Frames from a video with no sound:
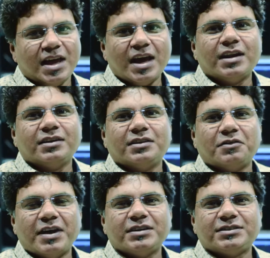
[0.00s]
And
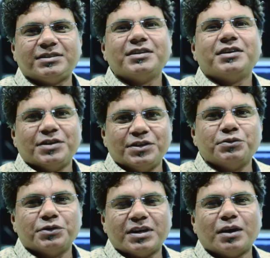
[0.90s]
the rest
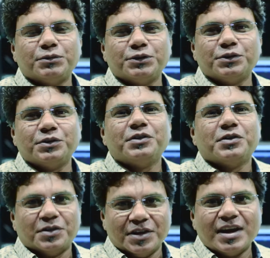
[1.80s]
you would come to know
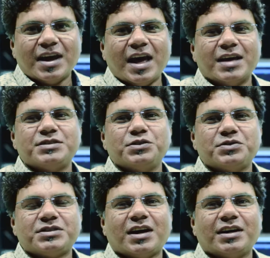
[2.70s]
as
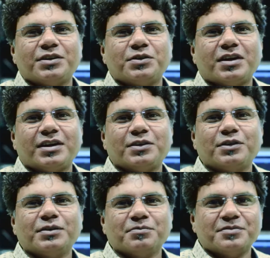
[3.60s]
you start your
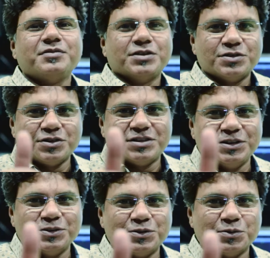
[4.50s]
curriculum. So
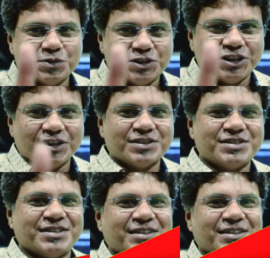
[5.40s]
see you soon. Cheers.